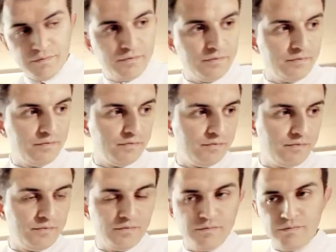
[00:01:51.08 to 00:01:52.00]

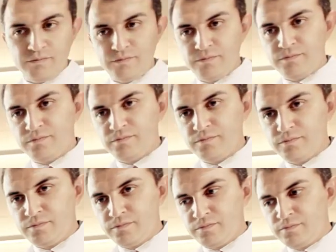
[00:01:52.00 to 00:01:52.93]

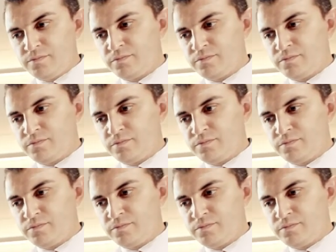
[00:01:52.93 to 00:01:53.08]
[no speech]